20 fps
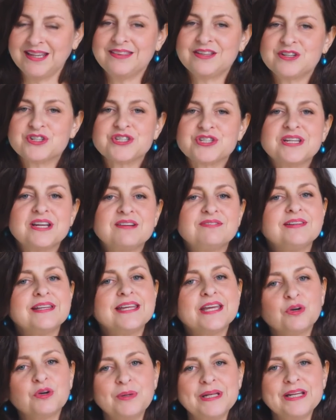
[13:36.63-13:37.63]
There's enough
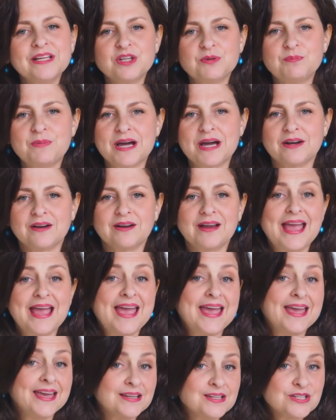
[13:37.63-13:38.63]
liquid in the butter
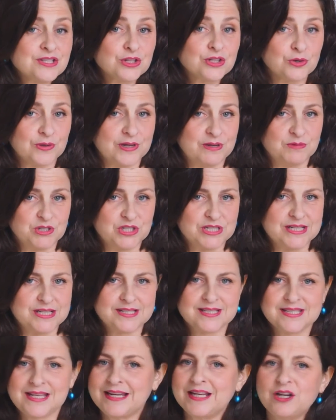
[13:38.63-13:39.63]
and the cream
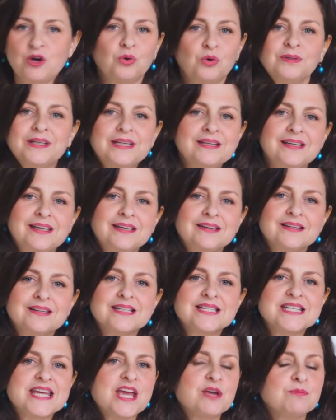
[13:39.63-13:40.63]
cheese that he only needed a
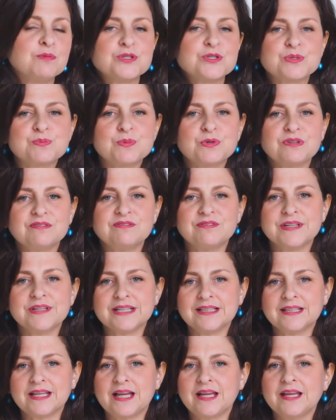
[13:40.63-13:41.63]
tablespoon of
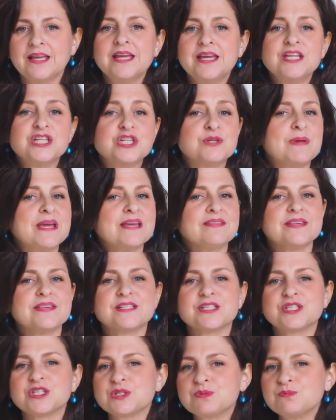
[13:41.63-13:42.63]
vanilla to make
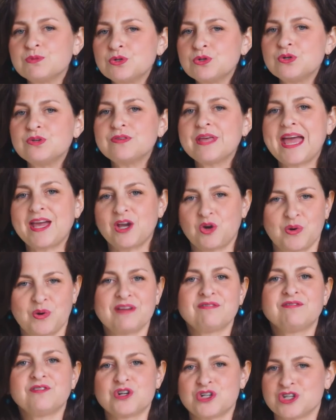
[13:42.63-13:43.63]
this smooth and quick
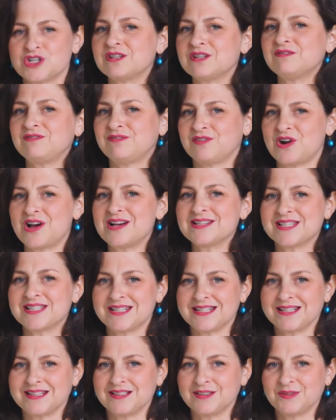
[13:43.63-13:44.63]
version of
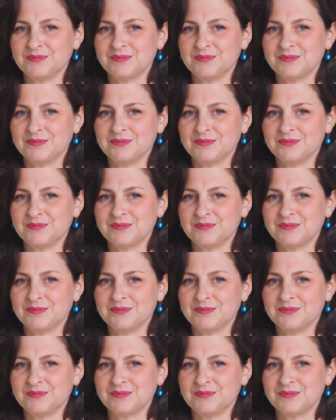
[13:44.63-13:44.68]
frosting.